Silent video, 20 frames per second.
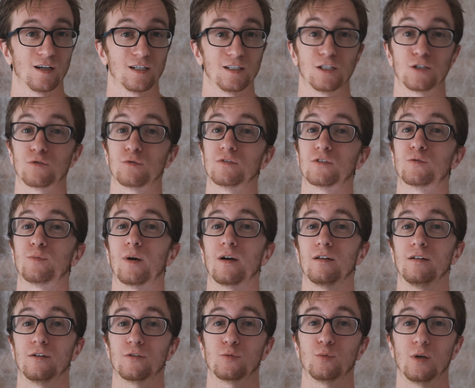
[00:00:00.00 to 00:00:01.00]
this will inspire
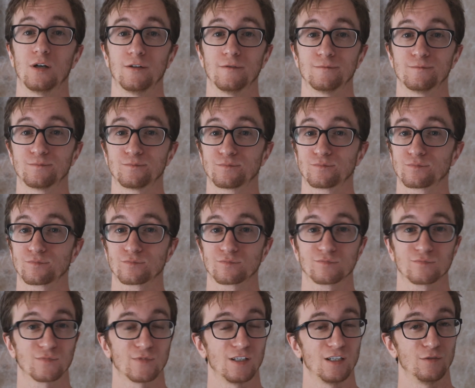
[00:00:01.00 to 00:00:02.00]
you as well.
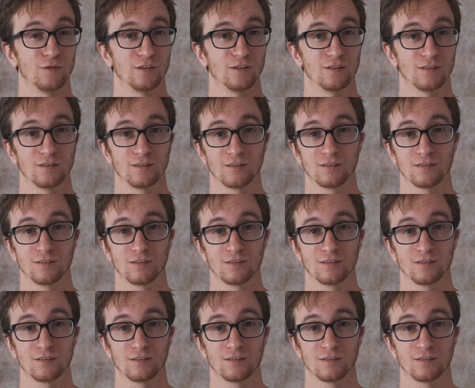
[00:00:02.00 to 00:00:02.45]
Either